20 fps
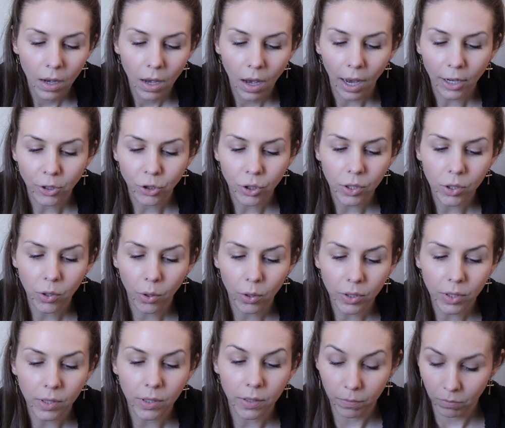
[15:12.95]
I just
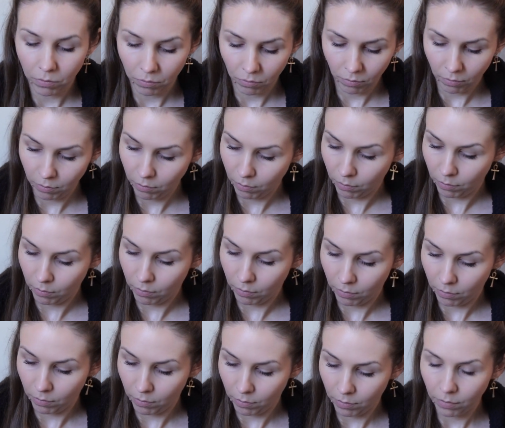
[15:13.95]
noticed
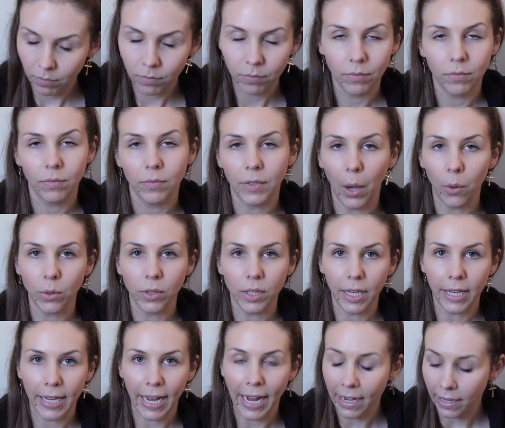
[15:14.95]
that was
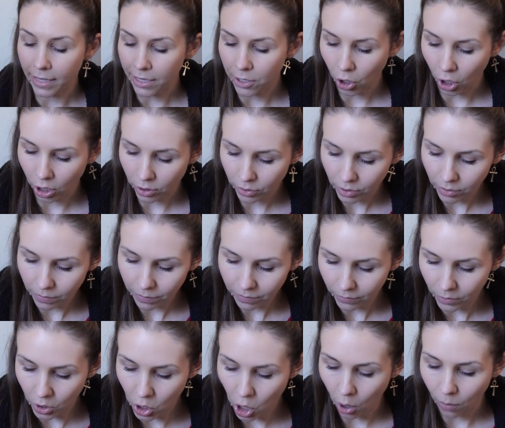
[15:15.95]
like 80 cards.
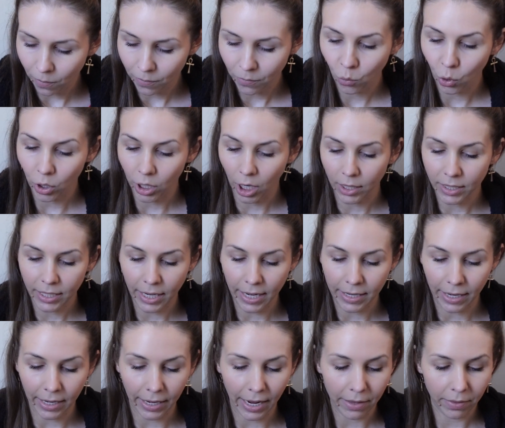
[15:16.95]
No, we're not
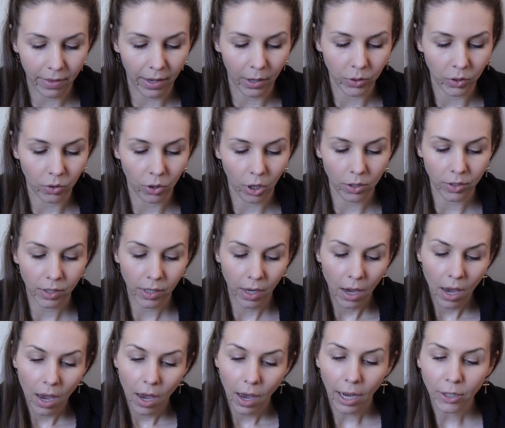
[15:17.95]
taking 8,000 cards.
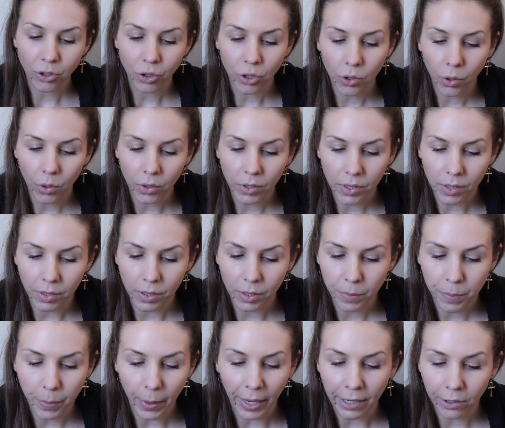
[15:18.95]
I just noticed a
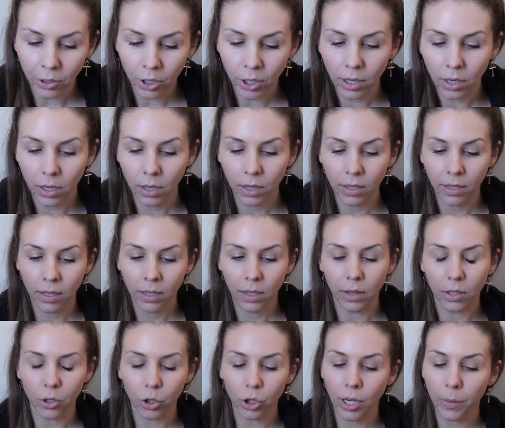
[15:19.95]
spider
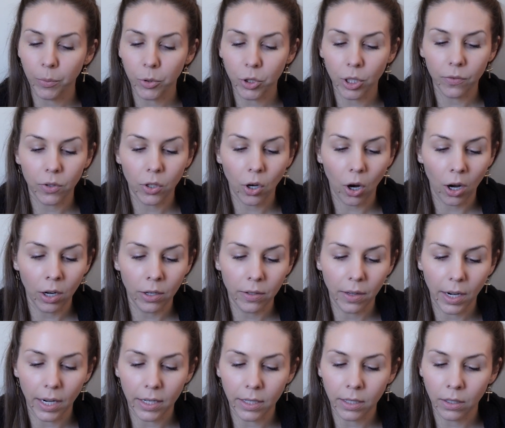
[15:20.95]
in the shapeshift card
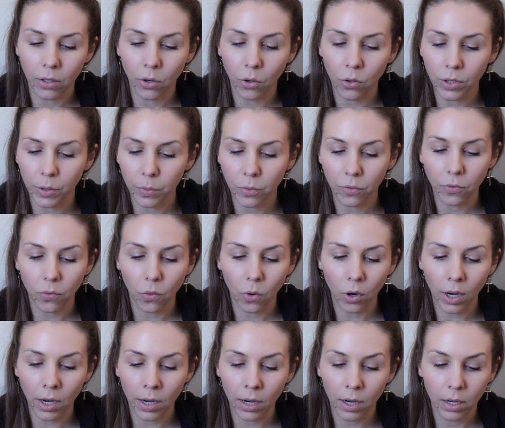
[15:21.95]
that I didn't notice
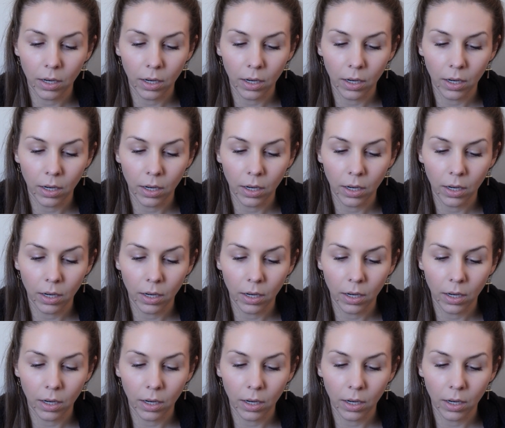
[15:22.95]
before.